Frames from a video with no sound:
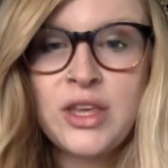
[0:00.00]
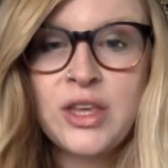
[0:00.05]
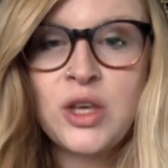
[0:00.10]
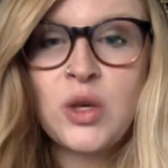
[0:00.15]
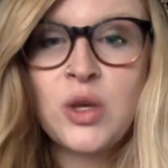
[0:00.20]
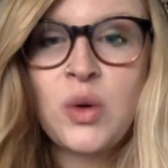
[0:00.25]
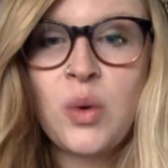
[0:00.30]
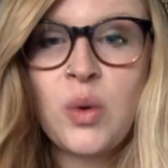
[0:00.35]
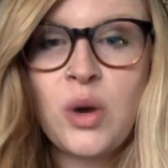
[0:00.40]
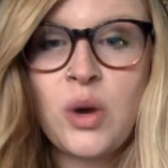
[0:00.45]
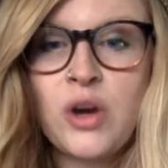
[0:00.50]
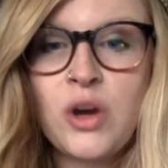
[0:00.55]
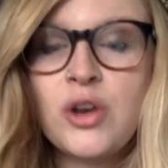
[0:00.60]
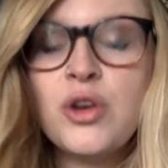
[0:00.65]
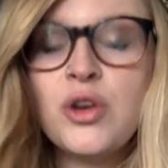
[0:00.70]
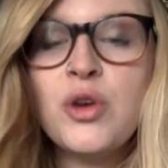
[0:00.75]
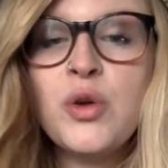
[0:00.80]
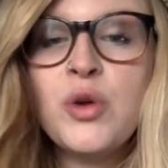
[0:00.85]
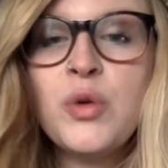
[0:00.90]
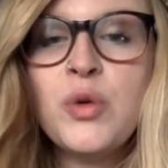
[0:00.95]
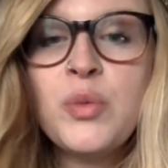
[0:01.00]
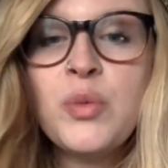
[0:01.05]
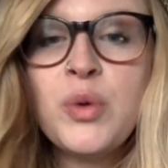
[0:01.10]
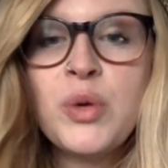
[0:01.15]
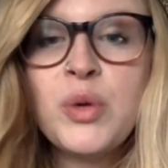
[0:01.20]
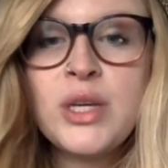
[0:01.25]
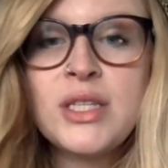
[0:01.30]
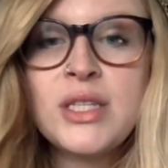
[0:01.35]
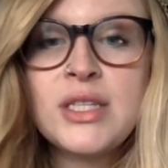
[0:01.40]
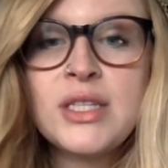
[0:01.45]
your new
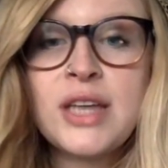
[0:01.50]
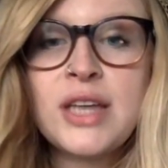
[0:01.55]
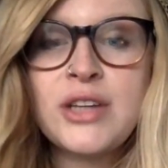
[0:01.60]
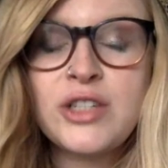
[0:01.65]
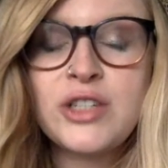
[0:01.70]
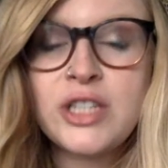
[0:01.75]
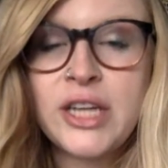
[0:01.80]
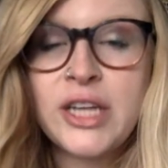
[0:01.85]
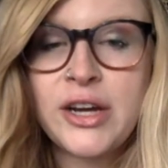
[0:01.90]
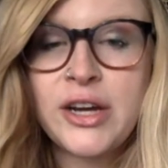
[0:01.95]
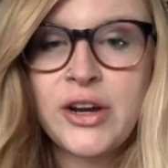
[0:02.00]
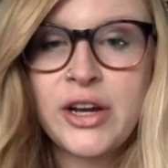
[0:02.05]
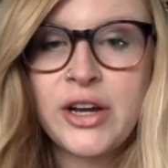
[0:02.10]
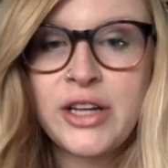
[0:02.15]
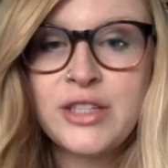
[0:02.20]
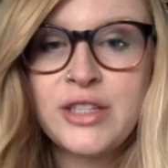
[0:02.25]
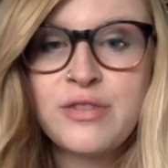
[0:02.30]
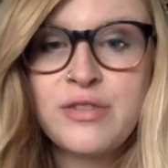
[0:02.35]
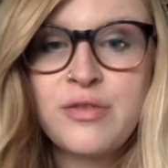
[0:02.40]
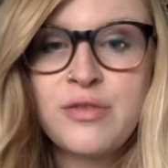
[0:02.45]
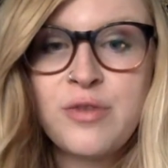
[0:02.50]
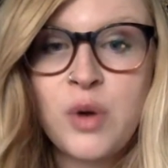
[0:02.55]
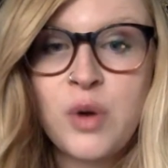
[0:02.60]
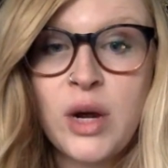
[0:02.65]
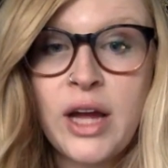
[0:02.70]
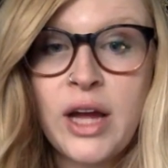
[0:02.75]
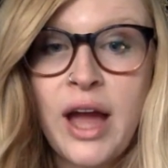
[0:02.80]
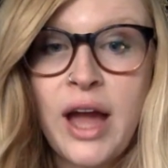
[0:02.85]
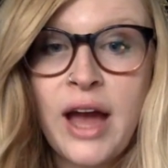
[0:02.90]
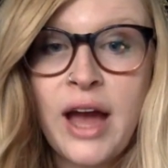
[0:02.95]
moon in Sagittarius
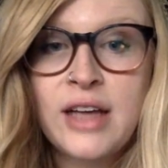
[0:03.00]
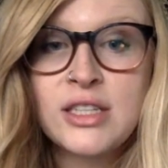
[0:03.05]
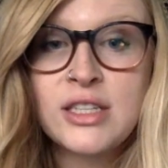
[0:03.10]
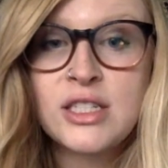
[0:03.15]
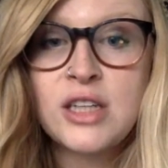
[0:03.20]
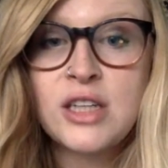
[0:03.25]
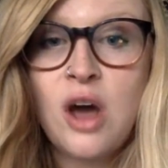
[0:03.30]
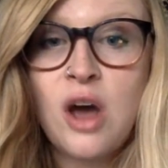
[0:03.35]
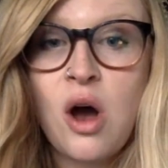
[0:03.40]
forecast